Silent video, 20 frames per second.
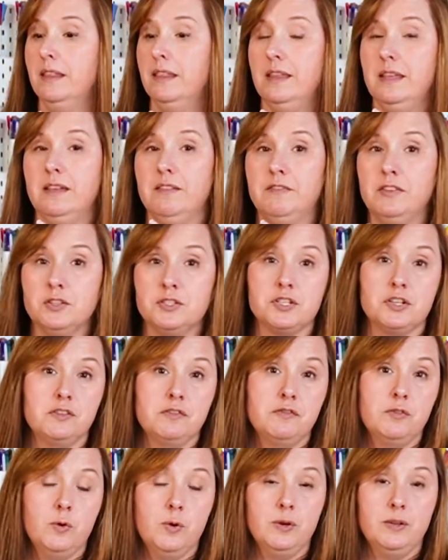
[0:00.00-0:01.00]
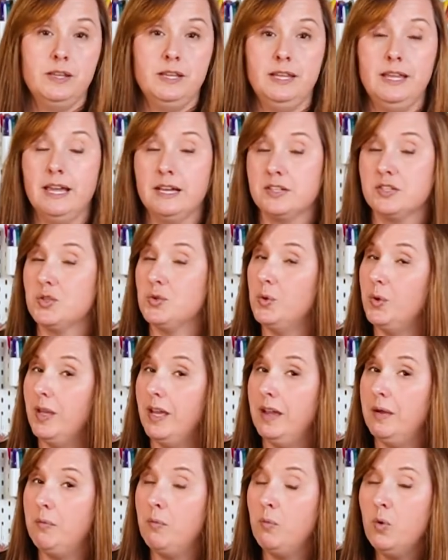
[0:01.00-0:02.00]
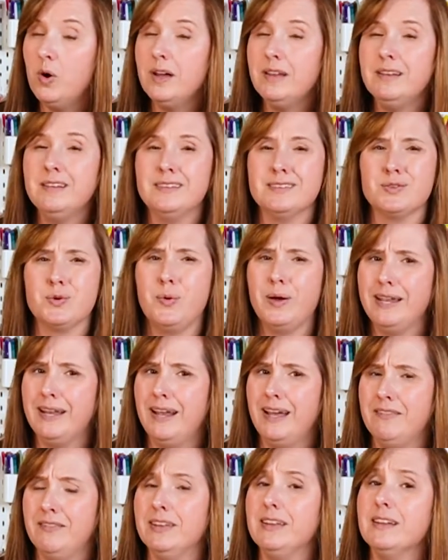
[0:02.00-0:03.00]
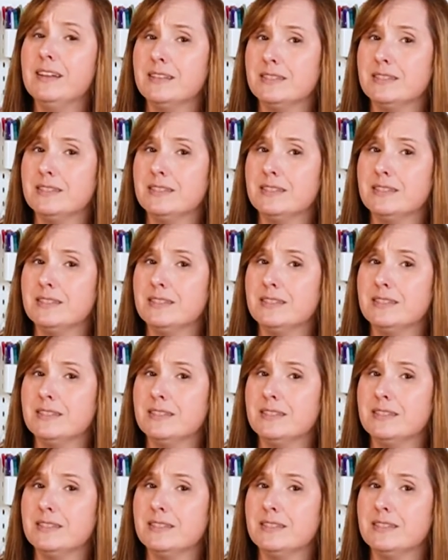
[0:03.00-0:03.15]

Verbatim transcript: The filter for the xTool M1 is quite heavy.